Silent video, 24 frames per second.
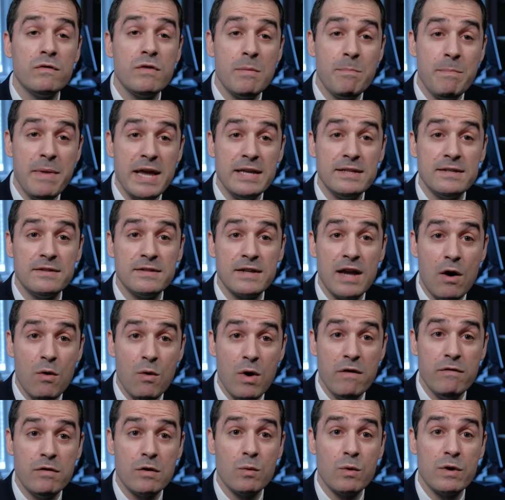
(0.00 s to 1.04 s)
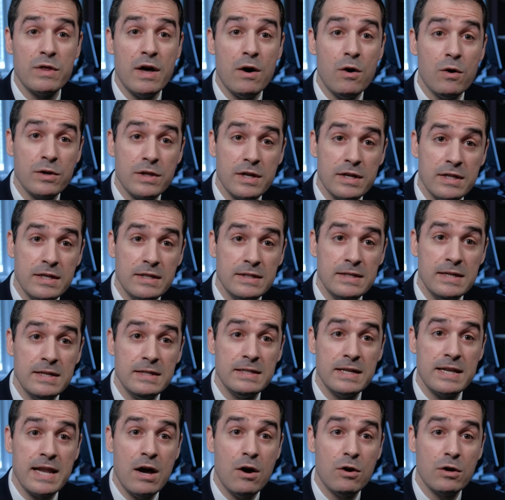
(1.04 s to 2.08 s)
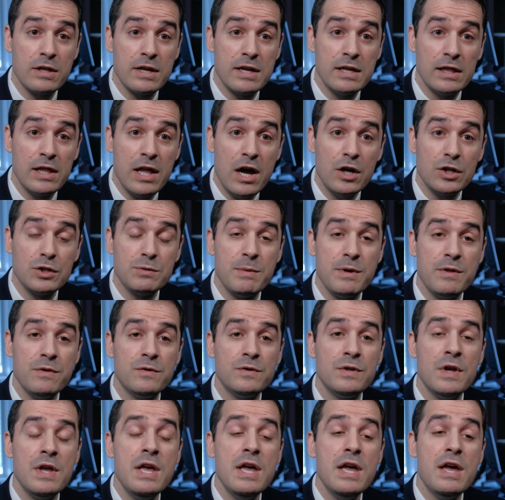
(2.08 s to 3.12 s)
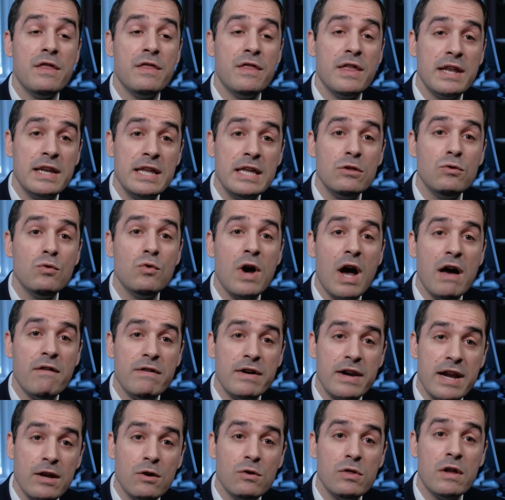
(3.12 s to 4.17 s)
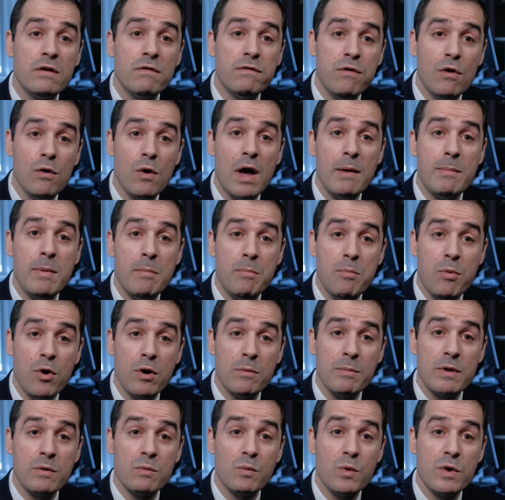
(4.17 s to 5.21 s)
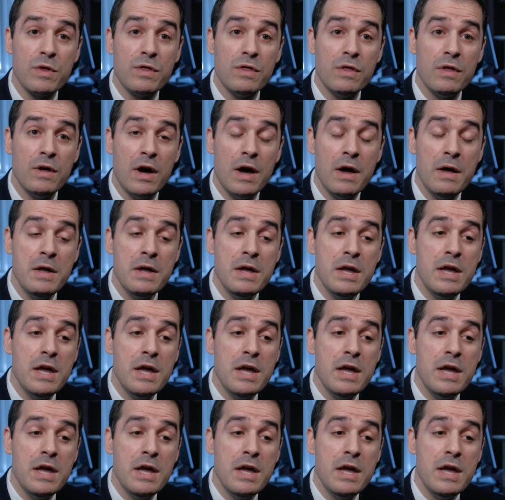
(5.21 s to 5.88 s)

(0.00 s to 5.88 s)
of the patients, however, with aortic disease and aortic enlargements, they need to have a regular follow-up appointment with uh,